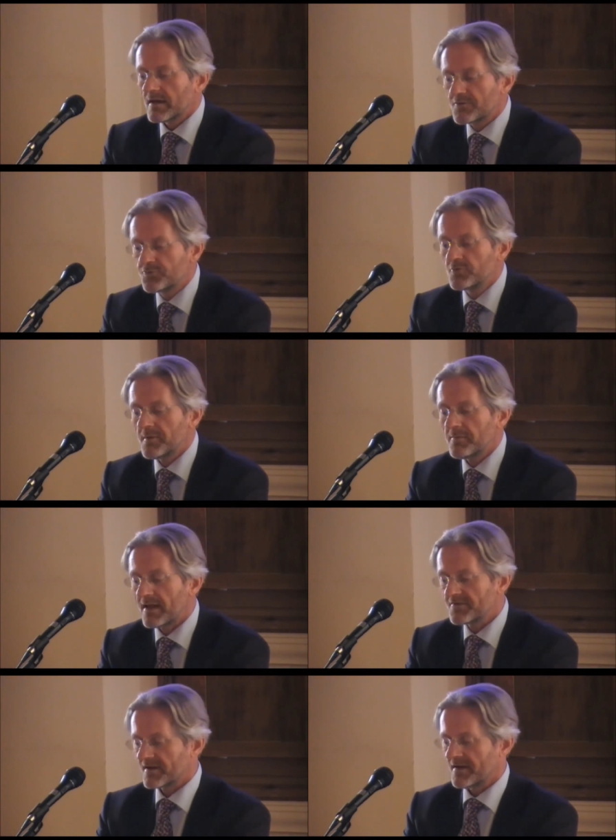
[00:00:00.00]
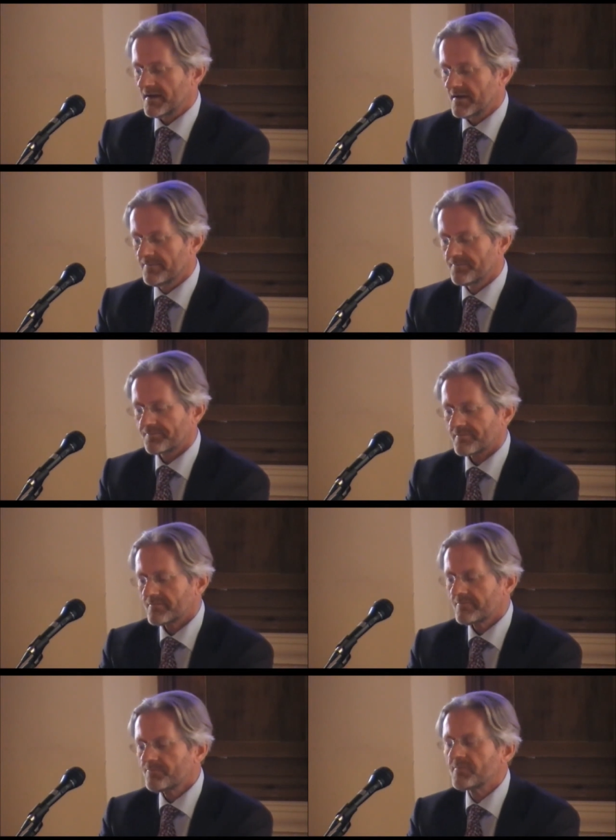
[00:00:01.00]
It should be made clear
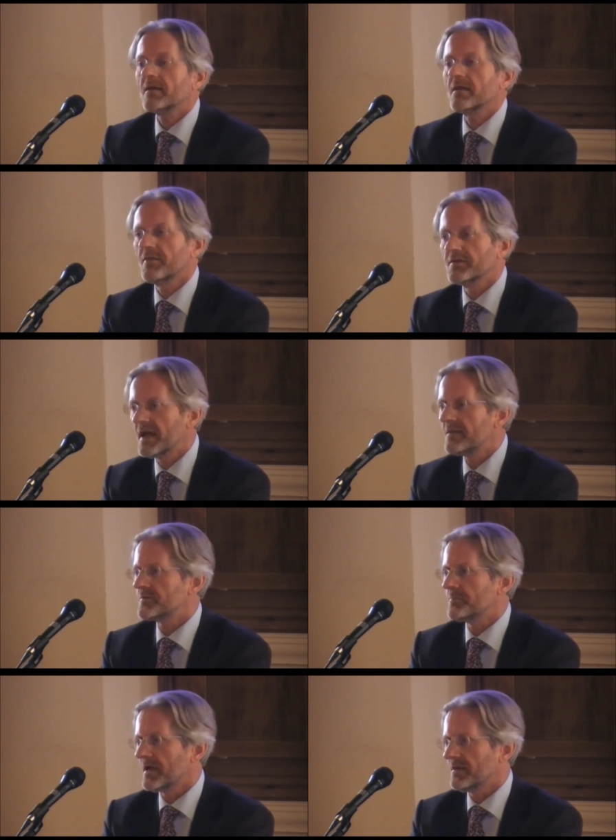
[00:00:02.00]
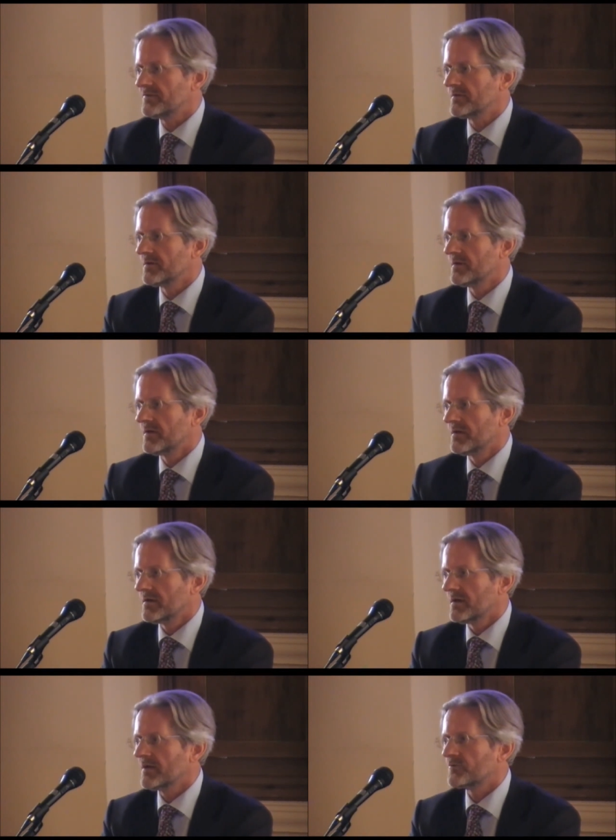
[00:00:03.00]
in the database
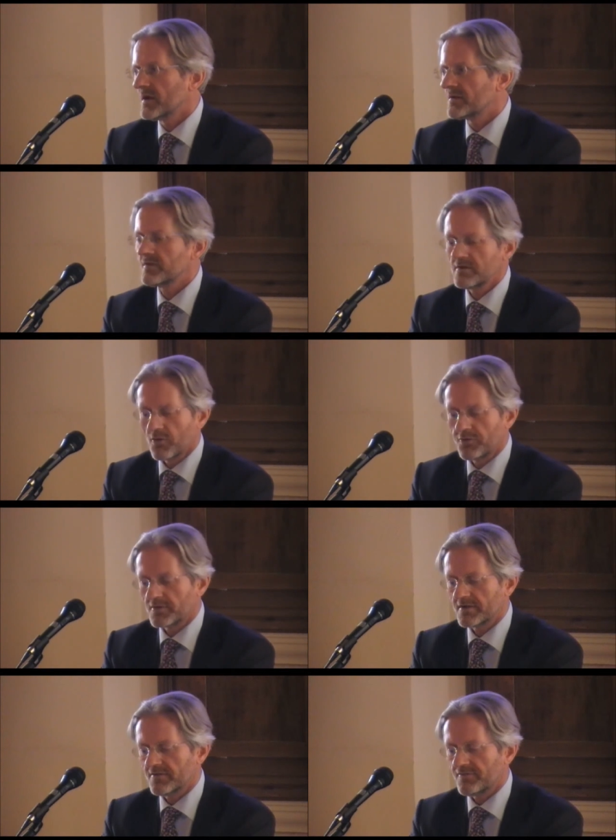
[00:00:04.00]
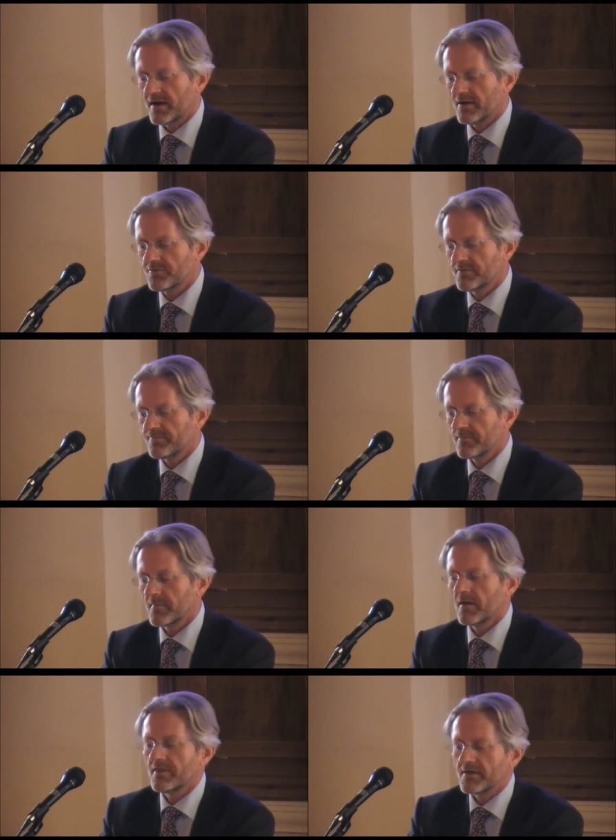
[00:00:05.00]
as well as in the authority files
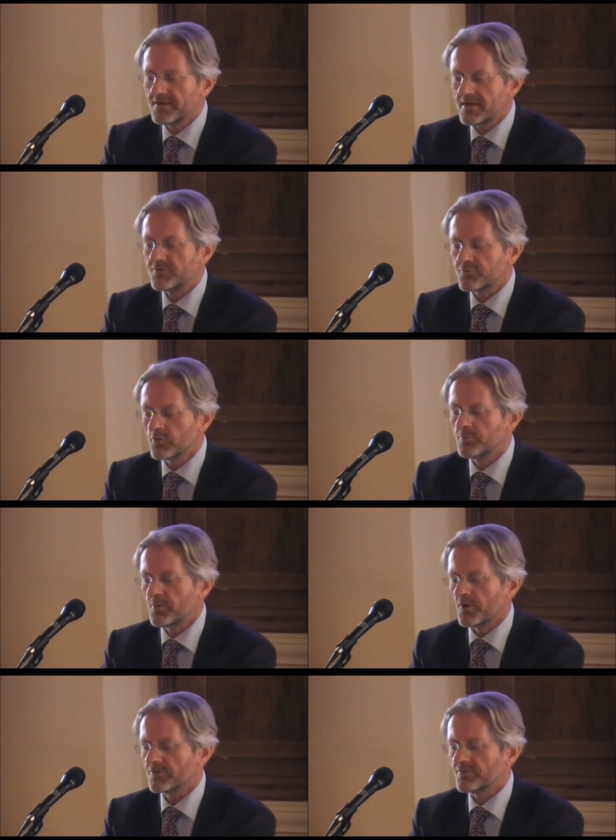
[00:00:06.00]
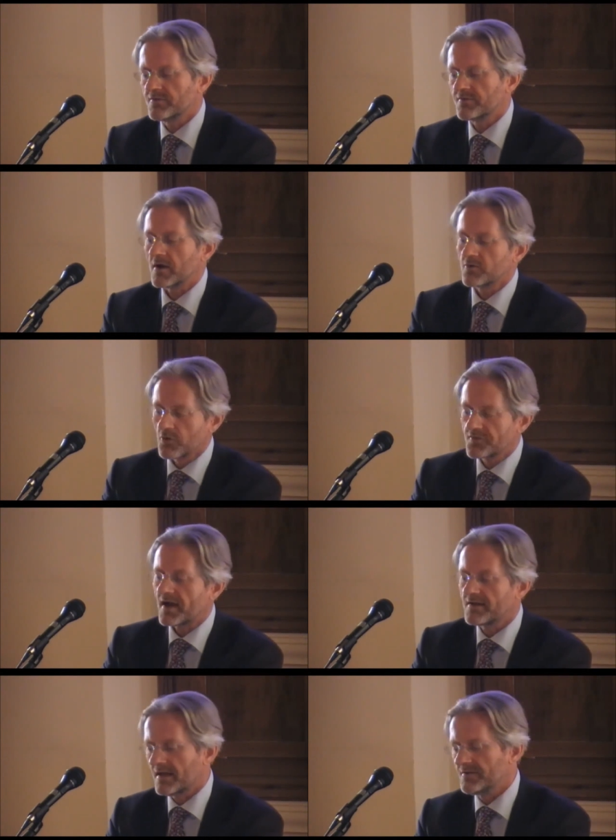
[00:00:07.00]
that these two persons are not
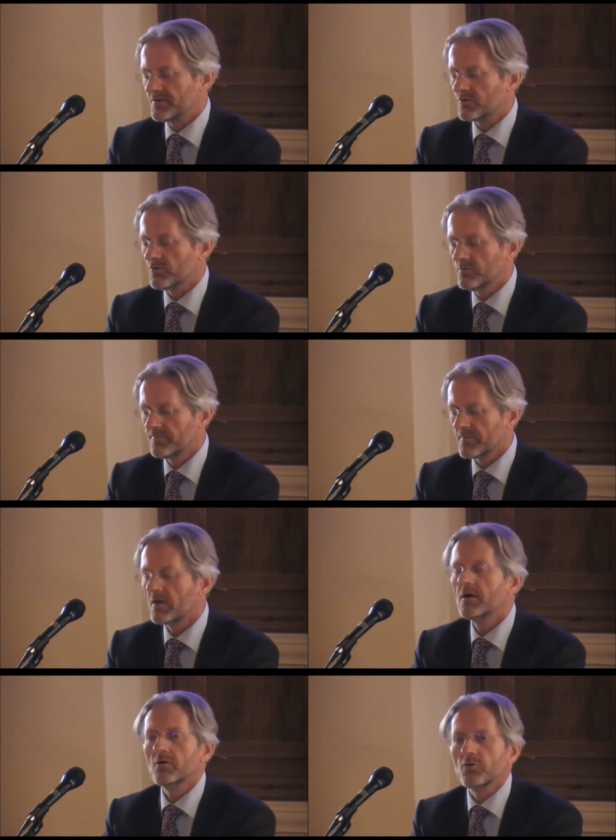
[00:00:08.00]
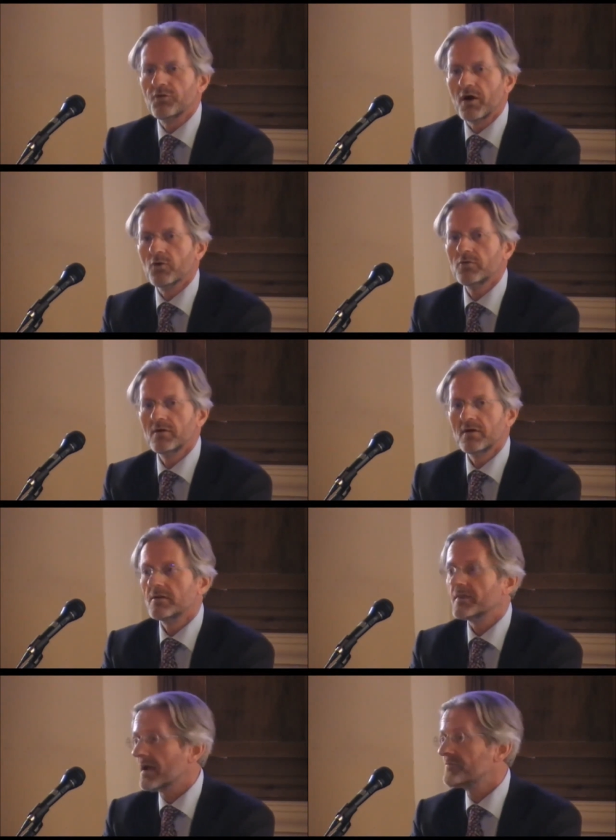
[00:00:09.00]
identical, although
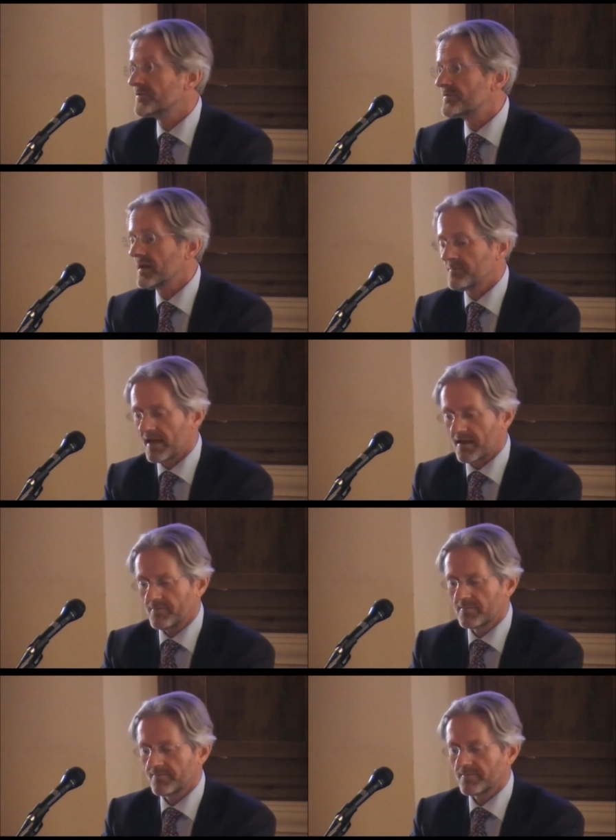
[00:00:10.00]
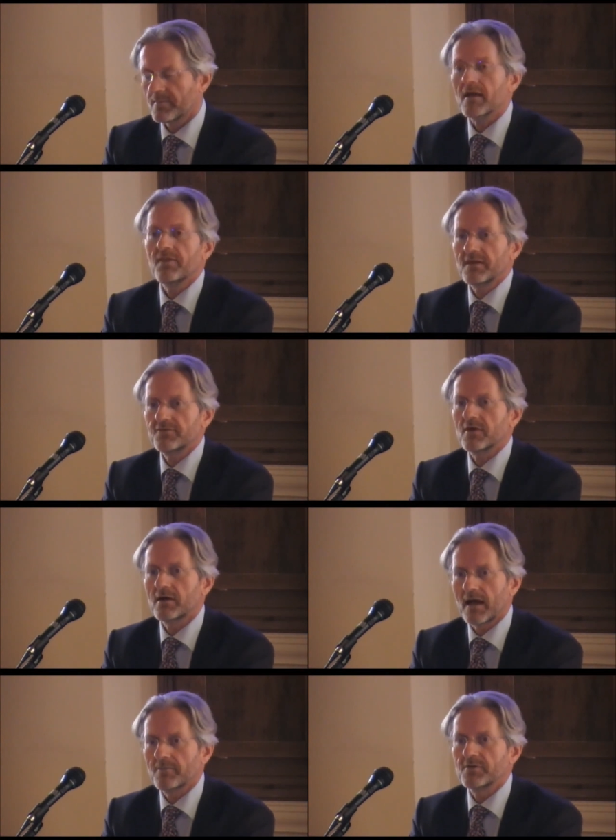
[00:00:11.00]
they have the same name, and this
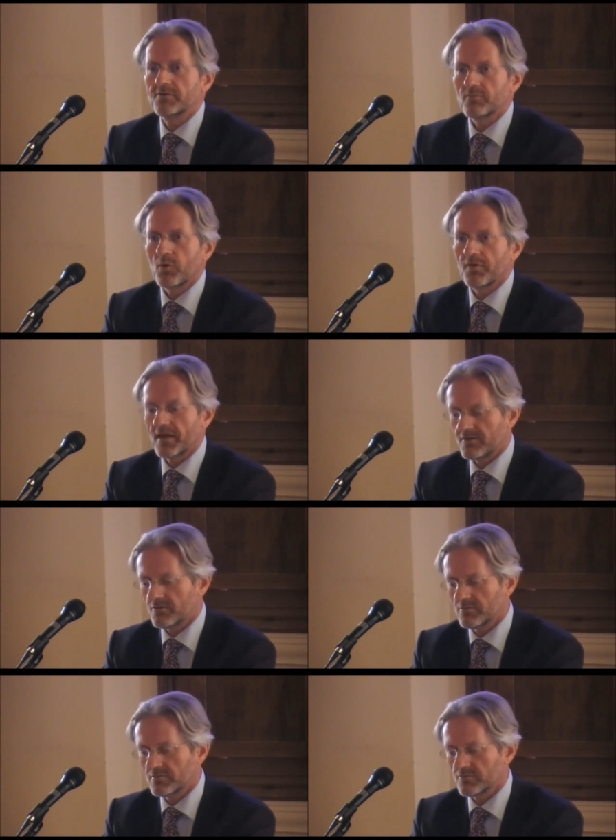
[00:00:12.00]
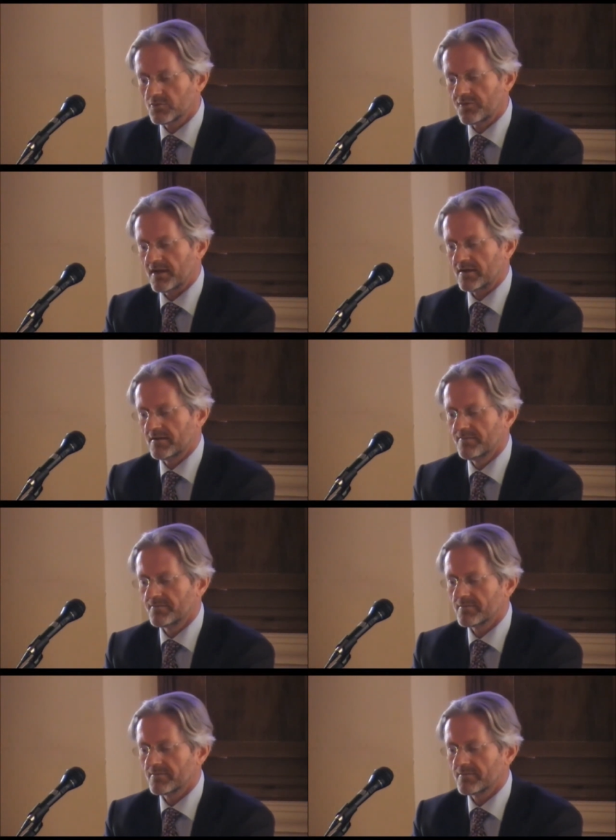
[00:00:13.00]
happens more than you would think.